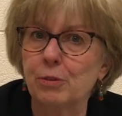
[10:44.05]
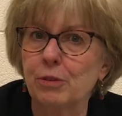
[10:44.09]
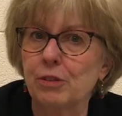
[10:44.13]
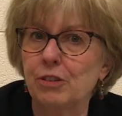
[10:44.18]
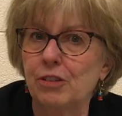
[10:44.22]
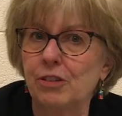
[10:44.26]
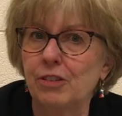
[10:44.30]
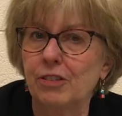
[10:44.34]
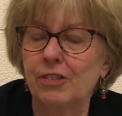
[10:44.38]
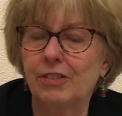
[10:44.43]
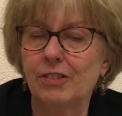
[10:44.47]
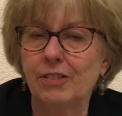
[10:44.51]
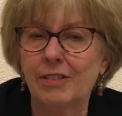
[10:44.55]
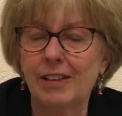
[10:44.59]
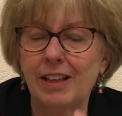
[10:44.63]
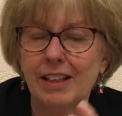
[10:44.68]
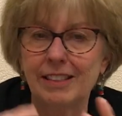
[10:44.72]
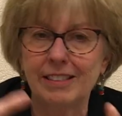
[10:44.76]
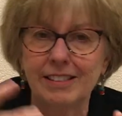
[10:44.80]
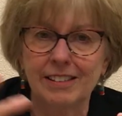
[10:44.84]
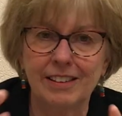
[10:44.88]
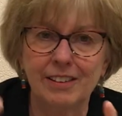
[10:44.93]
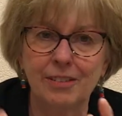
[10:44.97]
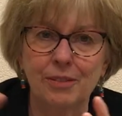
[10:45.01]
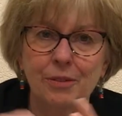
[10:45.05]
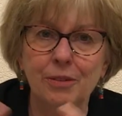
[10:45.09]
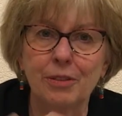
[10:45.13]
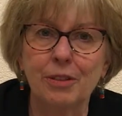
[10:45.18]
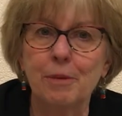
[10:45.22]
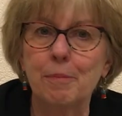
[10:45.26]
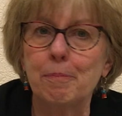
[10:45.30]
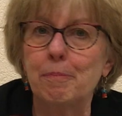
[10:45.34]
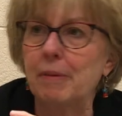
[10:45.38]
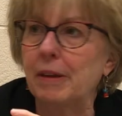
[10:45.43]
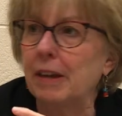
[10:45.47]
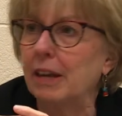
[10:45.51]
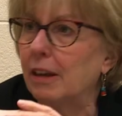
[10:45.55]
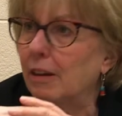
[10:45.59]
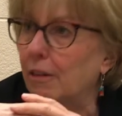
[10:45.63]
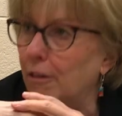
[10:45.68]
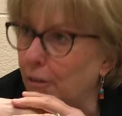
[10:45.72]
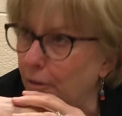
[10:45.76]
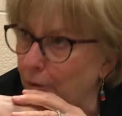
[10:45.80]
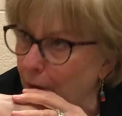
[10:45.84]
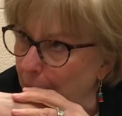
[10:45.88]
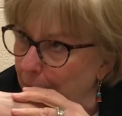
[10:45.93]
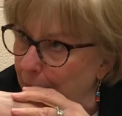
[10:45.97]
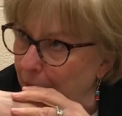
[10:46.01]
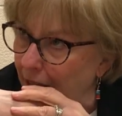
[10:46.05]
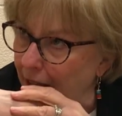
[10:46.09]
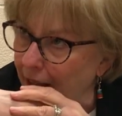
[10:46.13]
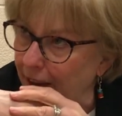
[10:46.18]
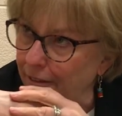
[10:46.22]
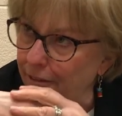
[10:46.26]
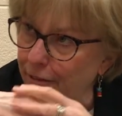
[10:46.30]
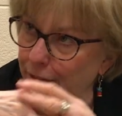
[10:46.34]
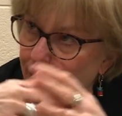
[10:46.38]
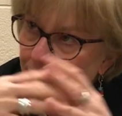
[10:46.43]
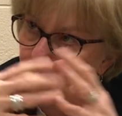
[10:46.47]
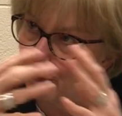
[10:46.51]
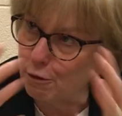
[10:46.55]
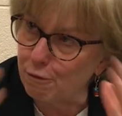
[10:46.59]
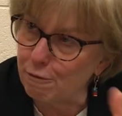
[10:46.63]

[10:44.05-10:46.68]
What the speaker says: which is, the big applying for